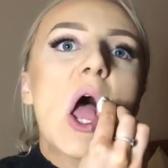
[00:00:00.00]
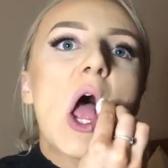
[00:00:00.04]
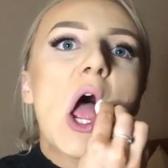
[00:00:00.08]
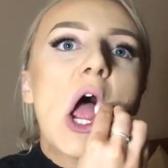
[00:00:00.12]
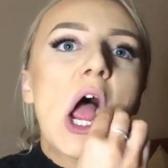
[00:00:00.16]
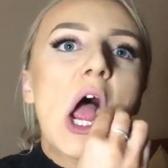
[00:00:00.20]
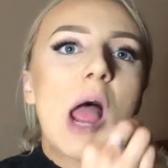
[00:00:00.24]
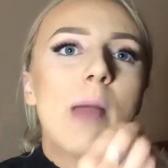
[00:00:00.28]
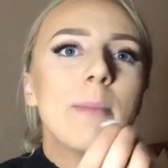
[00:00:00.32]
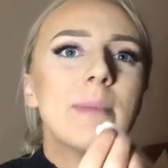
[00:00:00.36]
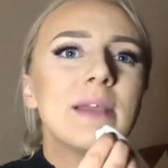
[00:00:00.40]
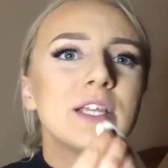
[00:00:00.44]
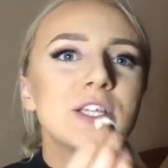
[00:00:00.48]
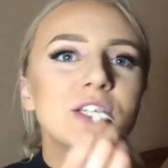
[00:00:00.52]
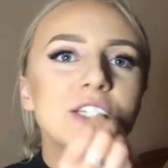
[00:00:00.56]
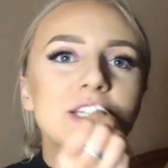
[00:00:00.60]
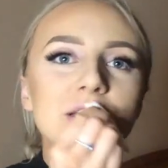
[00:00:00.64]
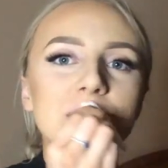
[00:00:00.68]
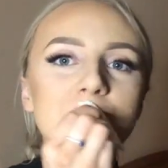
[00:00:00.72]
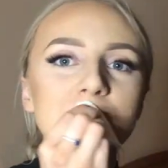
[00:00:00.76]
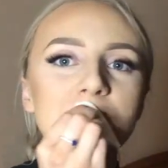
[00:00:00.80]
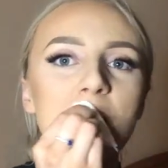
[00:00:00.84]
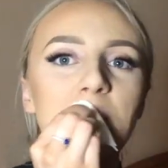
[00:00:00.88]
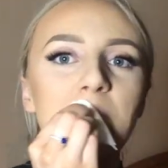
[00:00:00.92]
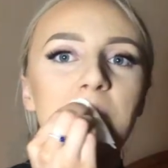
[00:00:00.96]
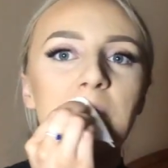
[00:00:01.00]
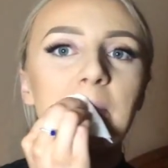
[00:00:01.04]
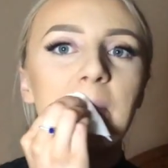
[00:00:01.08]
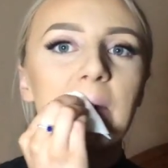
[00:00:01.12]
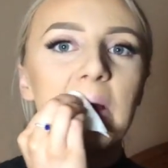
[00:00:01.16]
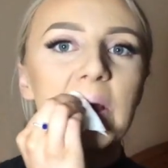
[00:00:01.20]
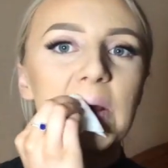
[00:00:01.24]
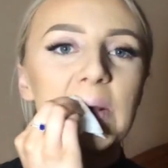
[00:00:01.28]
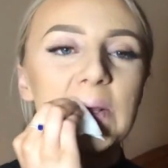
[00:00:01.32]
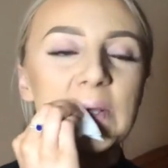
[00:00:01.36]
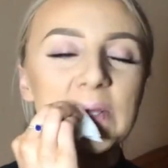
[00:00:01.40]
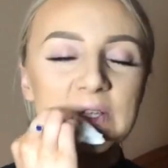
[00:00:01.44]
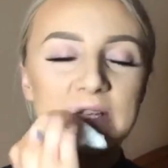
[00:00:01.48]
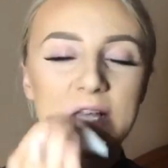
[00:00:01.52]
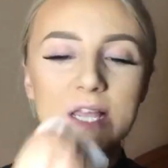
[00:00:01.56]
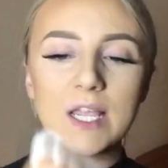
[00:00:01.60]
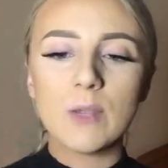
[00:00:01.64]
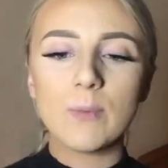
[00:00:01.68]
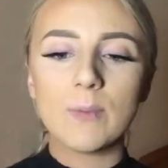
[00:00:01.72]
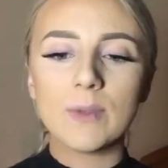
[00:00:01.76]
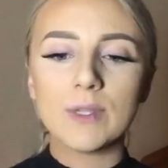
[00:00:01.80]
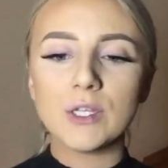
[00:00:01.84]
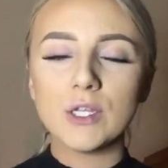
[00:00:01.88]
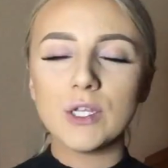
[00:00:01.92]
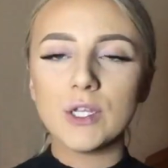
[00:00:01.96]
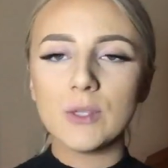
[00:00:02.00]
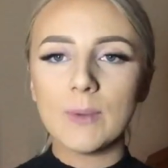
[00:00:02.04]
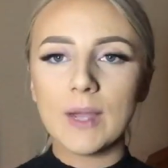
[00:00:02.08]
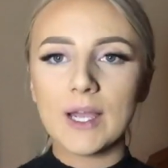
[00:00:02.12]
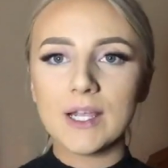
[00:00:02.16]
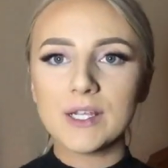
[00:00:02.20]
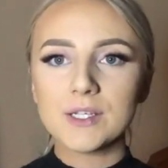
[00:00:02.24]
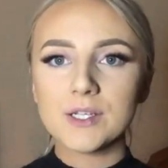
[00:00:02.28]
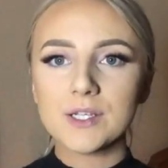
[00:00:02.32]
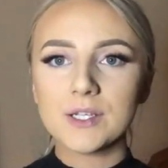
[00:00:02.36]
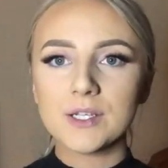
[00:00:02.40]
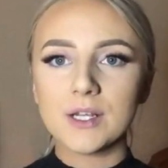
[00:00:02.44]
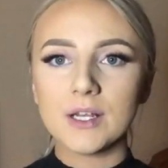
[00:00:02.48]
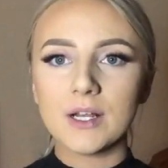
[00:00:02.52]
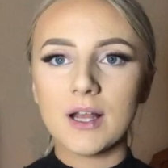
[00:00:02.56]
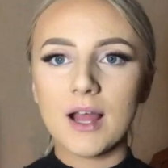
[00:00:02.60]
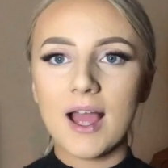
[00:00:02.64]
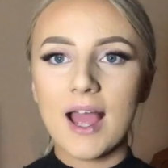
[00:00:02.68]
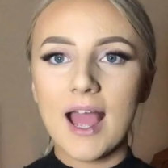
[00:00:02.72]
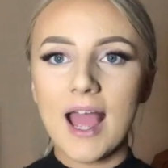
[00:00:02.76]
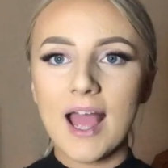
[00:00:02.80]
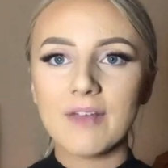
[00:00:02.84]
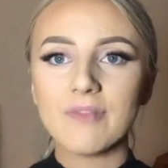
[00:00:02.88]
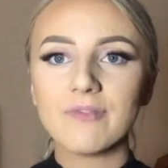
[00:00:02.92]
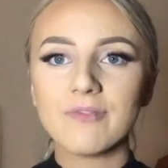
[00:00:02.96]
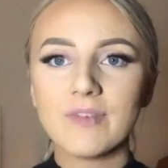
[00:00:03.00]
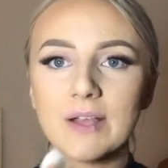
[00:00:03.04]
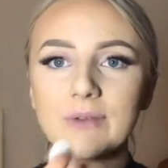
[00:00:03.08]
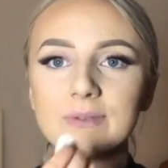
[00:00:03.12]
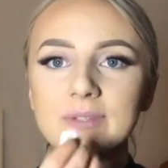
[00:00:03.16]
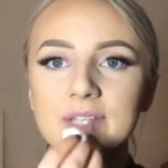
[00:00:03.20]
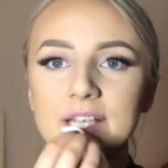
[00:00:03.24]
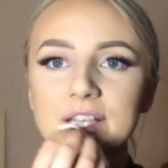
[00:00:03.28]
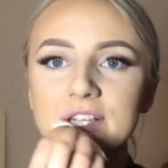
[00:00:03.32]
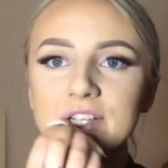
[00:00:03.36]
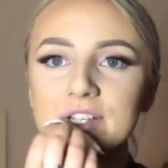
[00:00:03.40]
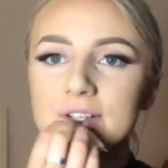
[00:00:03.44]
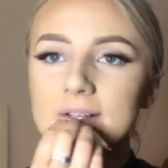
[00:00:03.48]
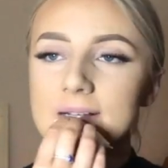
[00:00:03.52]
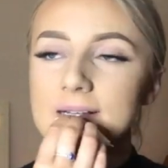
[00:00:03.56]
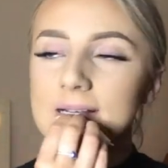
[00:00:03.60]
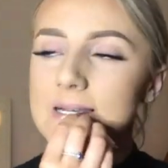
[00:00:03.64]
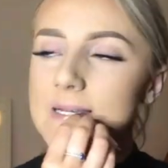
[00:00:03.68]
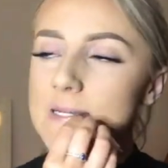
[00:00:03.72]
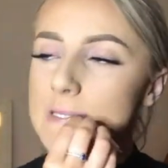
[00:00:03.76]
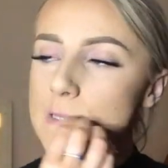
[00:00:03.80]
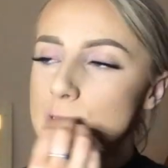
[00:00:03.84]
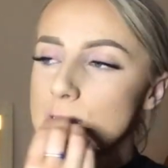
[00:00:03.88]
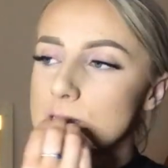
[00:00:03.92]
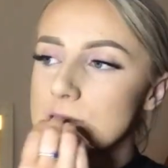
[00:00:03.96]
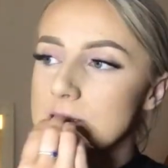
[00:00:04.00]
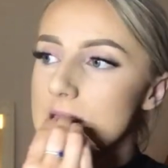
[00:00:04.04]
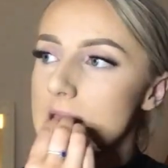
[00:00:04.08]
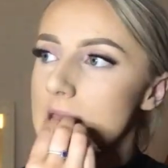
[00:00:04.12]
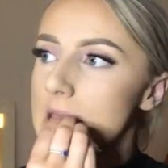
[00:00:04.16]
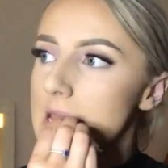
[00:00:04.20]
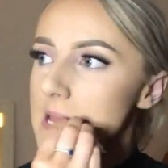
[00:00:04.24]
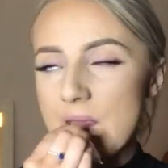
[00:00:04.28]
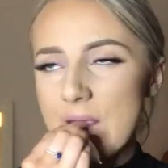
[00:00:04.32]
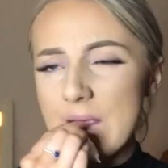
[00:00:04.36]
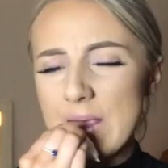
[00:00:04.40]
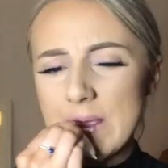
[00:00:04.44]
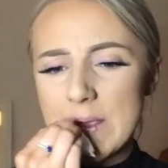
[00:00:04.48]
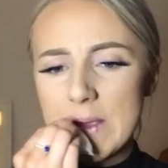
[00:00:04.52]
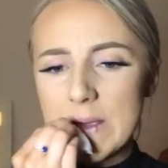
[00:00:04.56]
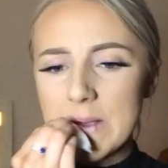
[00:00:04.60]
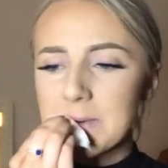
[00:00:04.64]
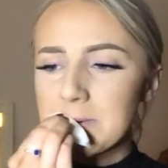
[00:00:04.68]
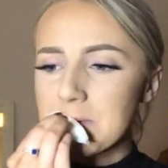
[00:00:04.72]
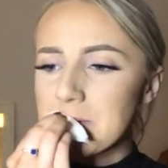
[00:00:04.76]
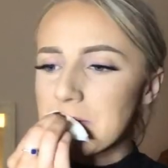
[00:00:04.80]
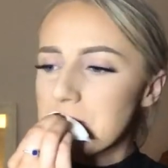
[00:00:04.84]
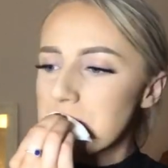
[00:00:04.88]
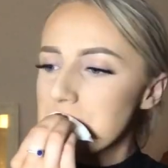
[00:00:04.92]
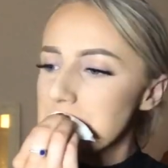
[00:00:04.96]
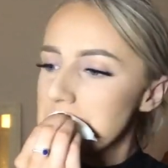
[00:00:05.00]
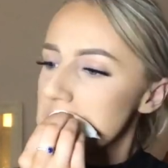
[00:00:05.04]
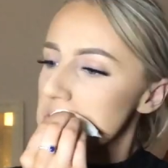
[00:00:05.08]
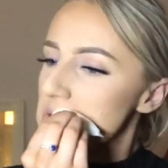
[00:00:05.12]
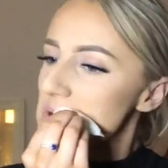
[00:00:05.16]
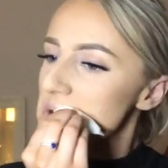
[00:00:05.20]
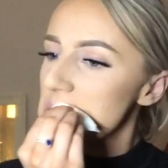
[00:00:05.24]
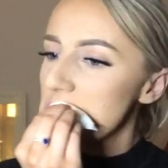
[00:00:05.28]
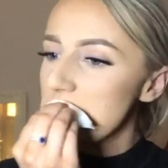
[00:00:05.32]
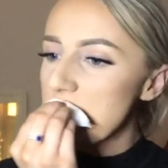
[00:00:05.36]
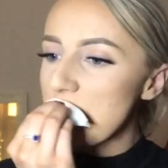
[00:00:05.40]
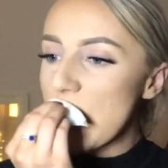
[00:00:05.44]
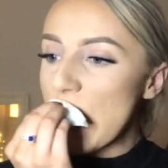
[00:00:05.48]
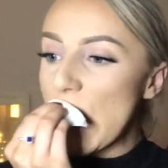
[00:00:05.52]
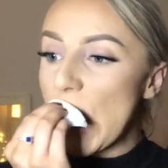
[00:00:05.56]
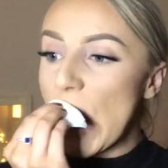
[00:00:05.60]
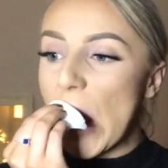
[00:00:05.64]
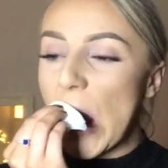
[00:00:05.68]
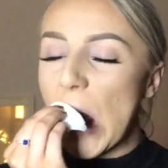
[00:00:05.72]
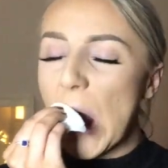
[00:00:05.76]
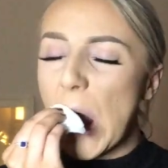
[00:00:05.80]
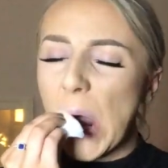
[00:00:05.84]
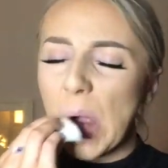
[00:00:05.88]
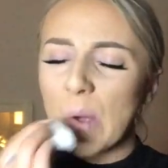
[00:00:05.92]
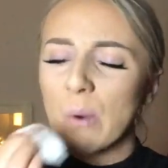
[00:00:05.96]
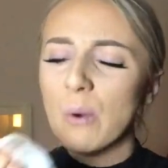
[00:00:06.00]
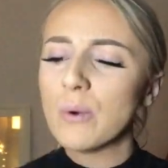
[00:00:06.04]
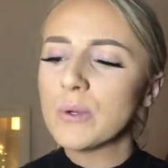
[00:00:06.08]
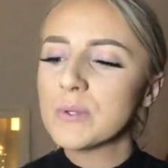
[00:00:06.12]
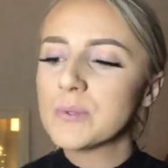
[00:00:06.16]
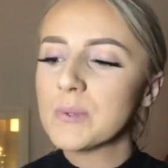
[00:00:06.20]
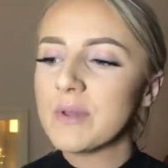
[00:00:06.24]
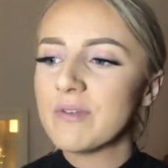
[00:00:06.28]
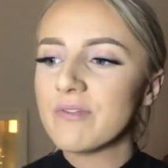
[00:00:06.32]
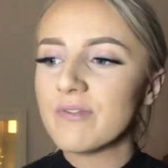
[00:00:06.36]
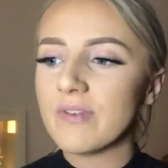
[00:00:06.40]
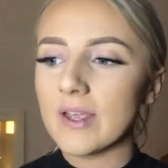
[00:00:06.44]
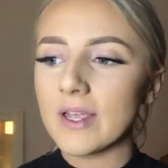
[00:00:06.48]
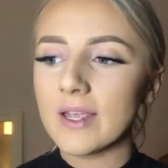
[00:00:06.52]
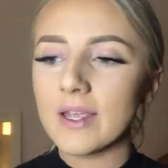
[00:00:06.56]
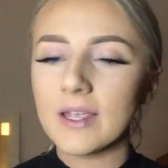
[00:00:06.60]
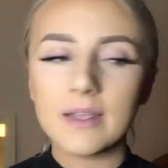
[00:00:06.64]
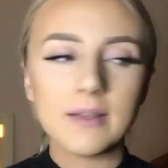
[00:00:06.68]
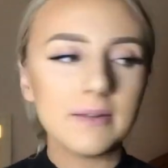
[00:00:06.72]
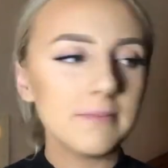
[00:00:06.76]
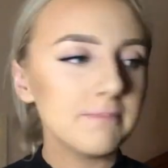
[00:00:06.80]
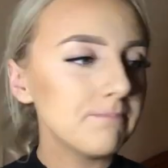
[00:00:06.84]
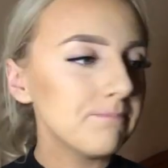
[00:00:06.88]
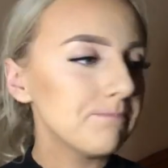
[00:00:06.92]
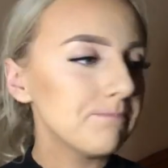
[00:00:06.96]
I mean, do you remember back in the day when you actually like had foundation lips? Yeah. What was we thinking?